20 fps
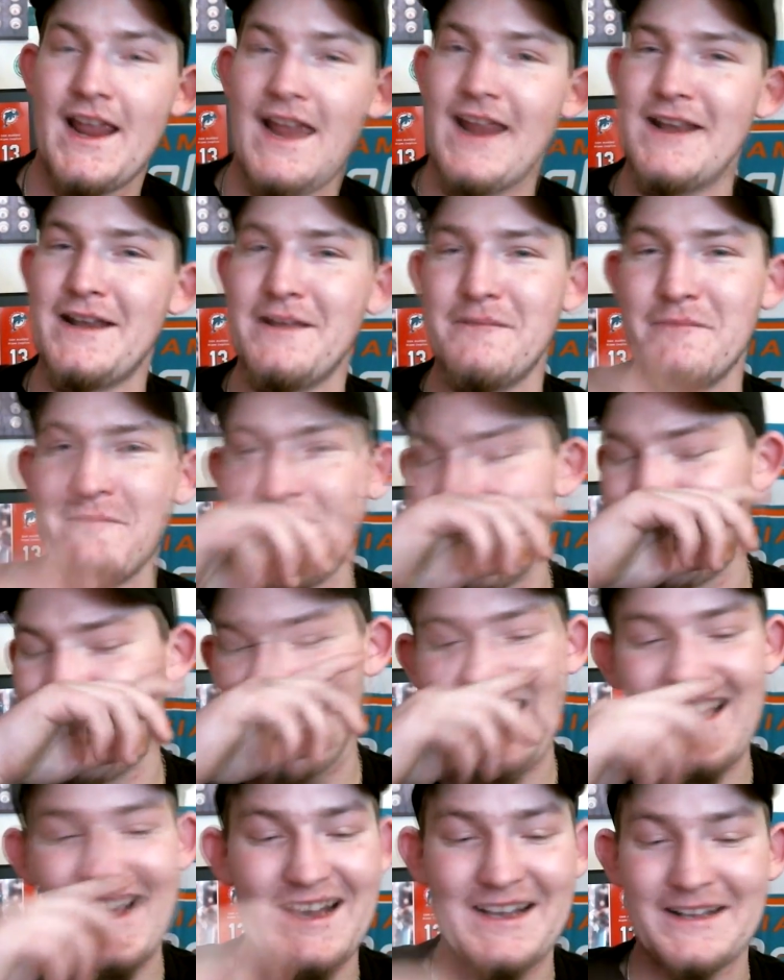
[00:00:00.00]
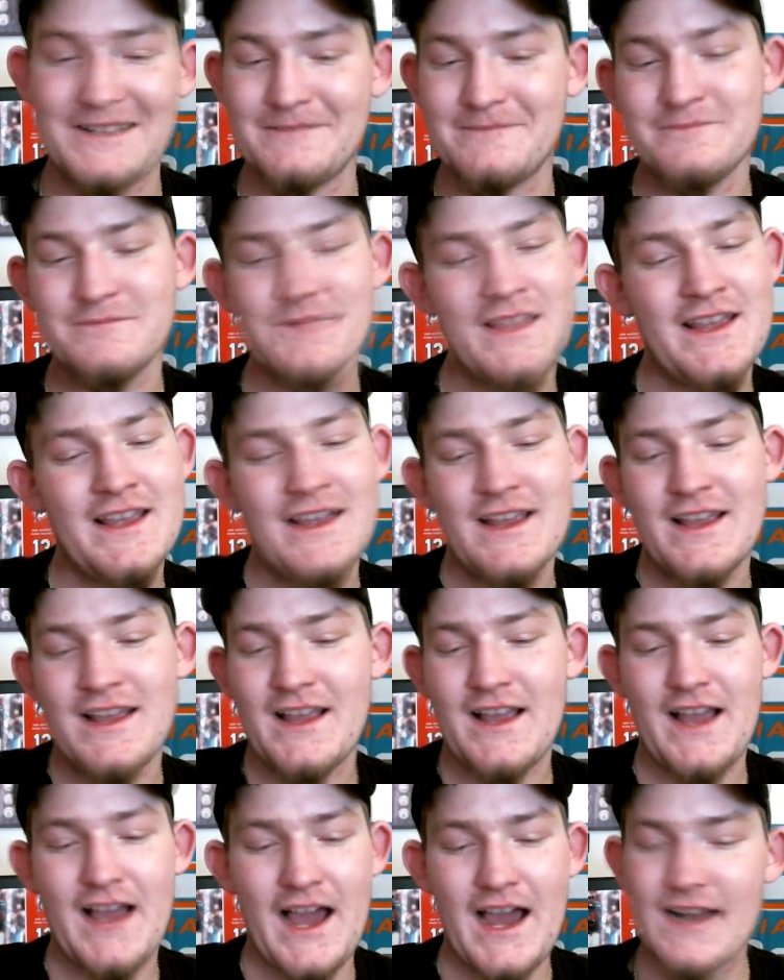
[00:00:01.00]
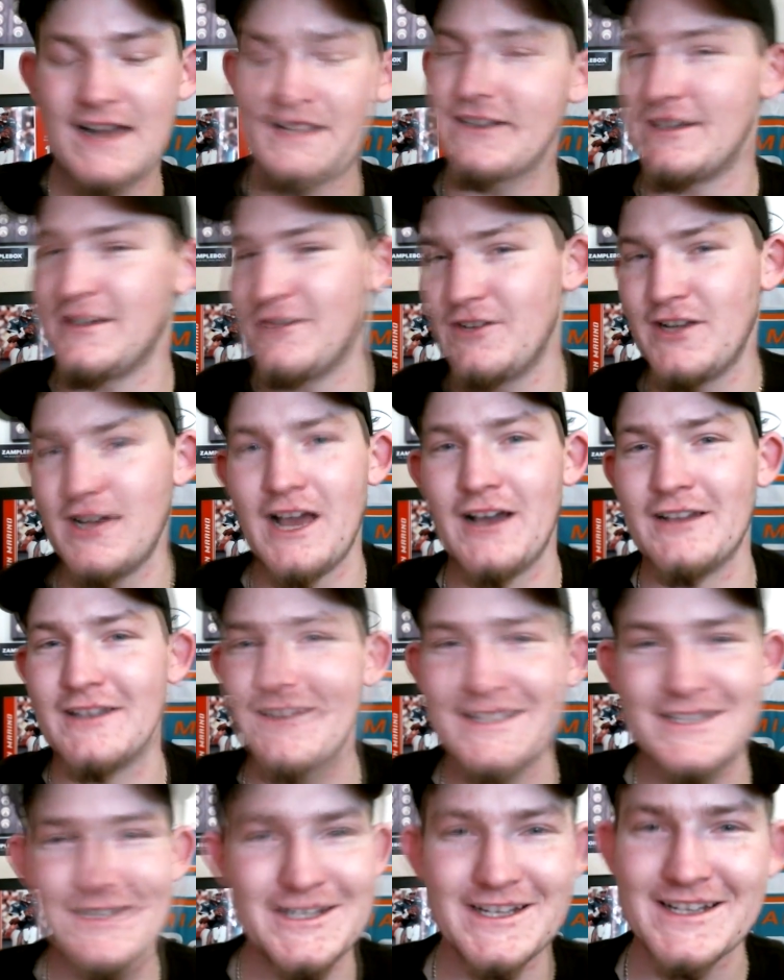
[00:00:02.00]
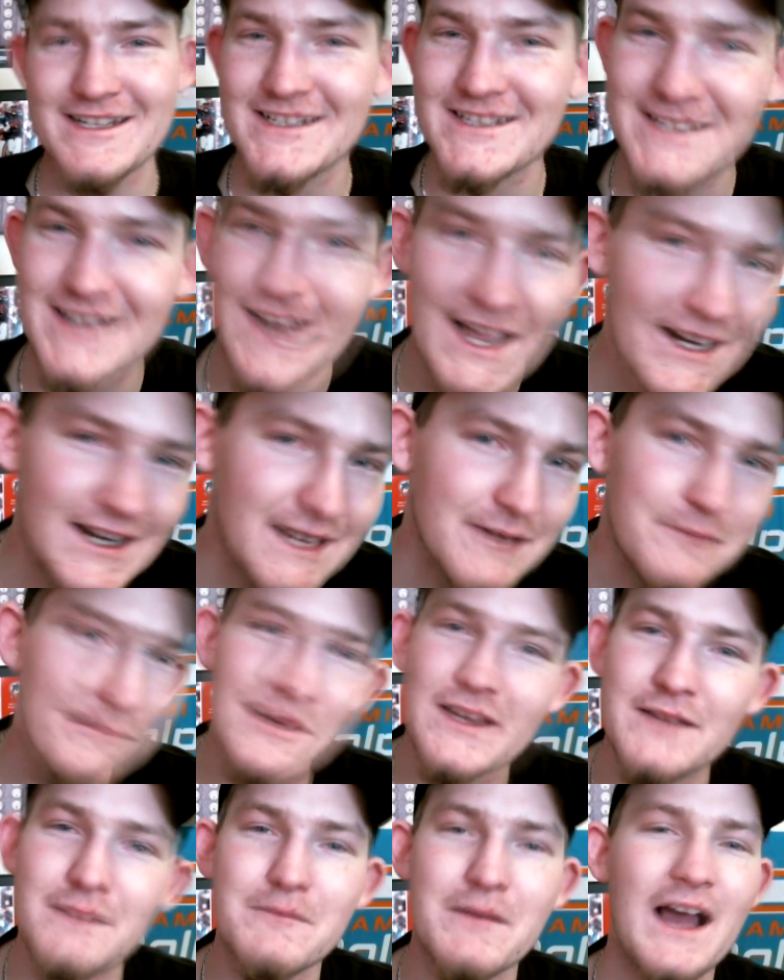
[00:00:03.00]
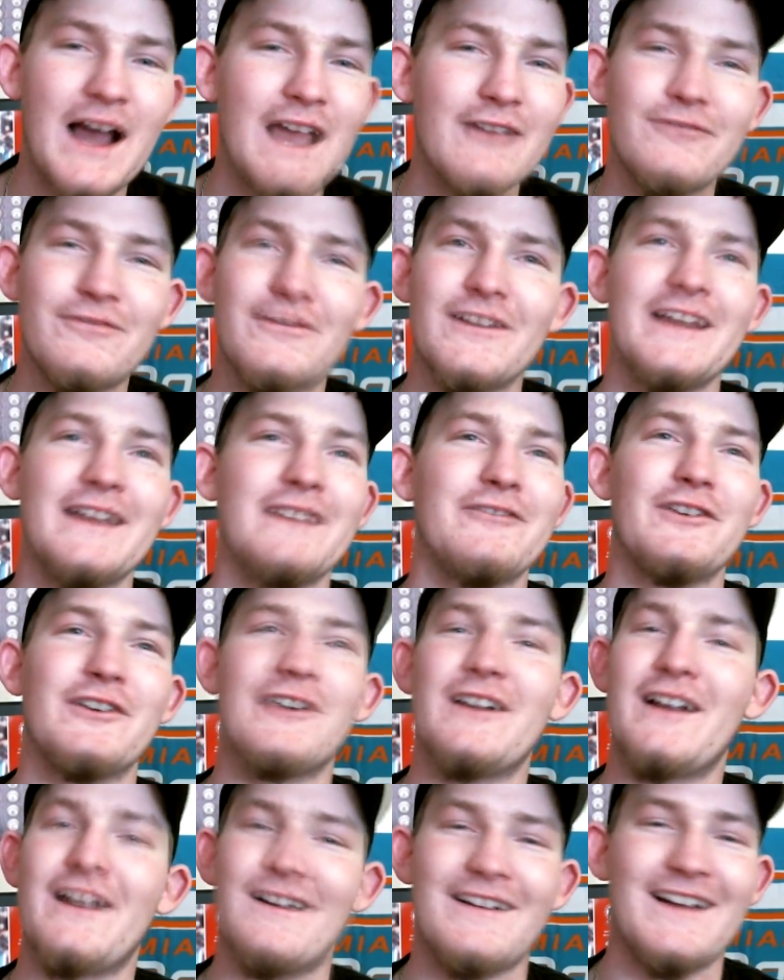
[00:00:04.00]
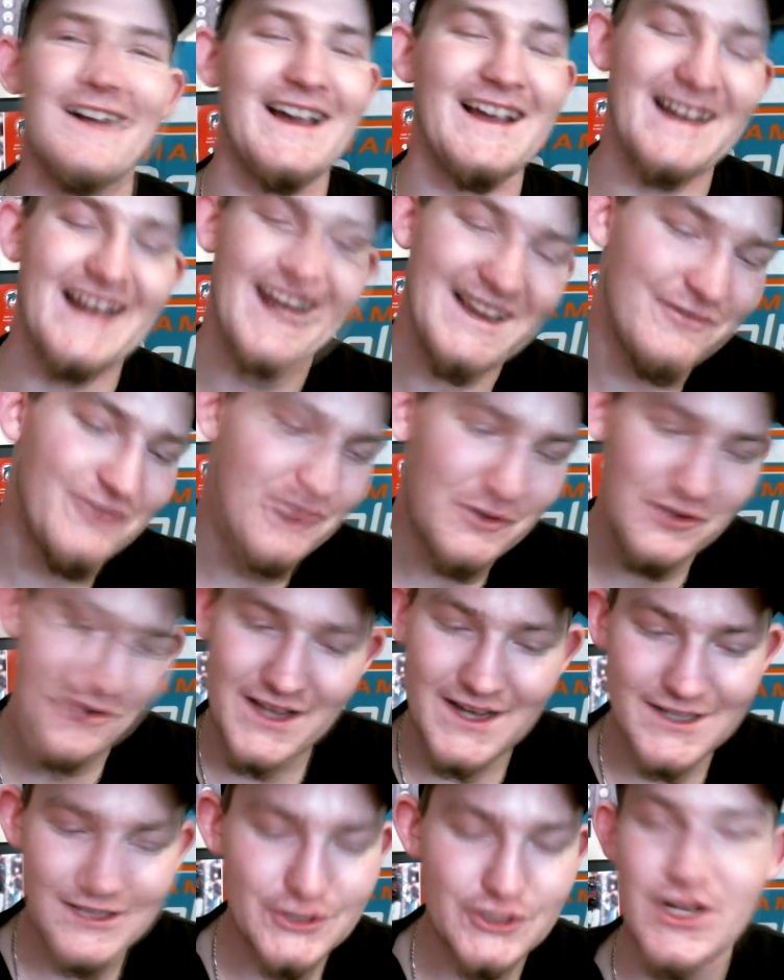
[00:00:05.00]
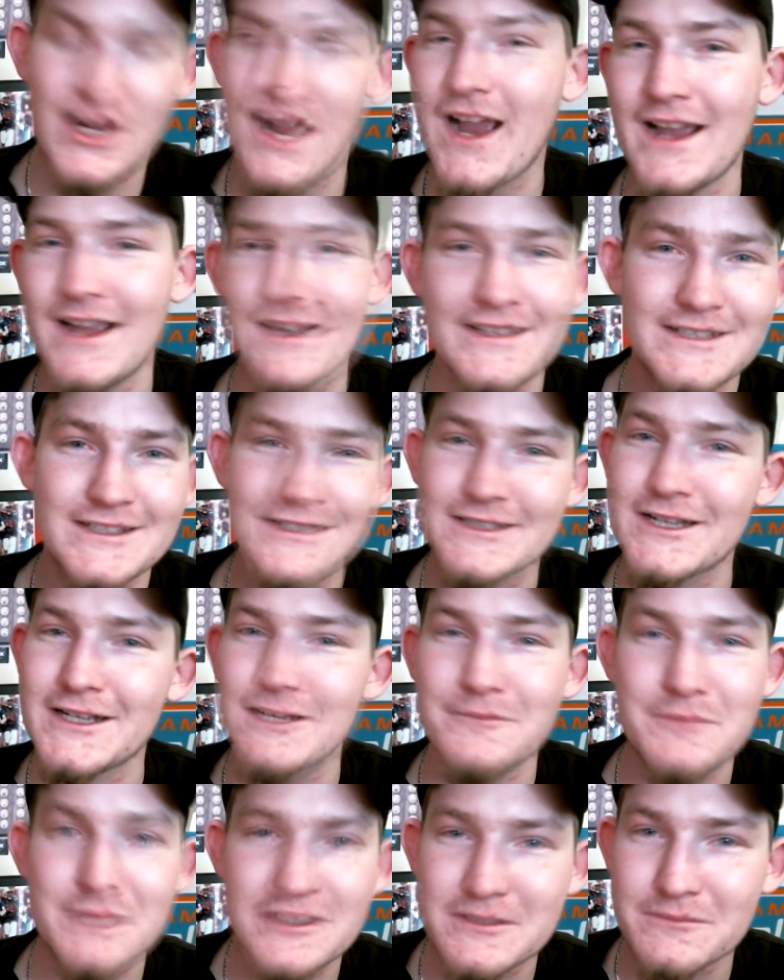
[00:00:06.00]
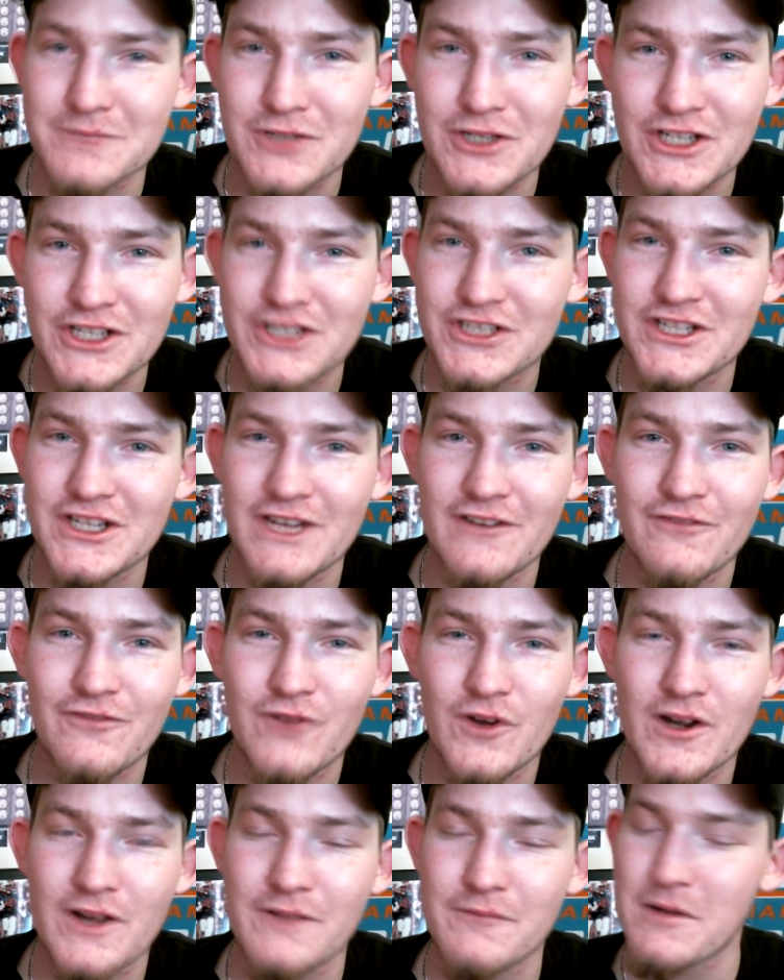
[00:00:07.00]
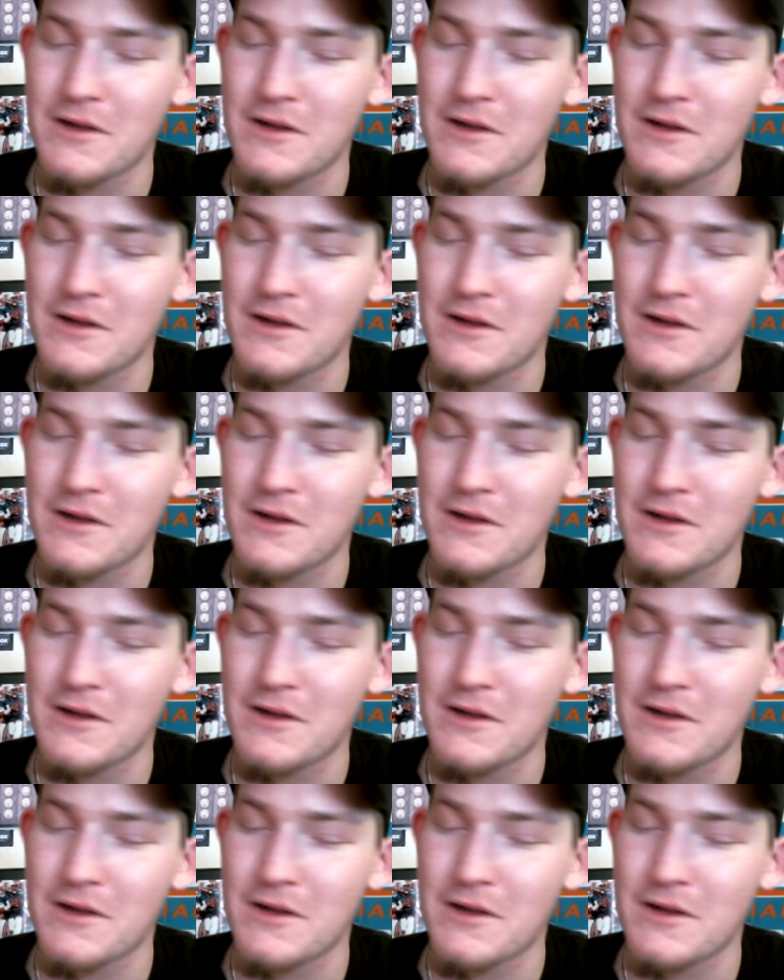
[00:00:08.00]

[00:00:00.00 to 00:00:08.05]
And to me, ah, I don't even know. This shit is not going to be my flavor. All right. If you like chai, this is going to be some good shit for you.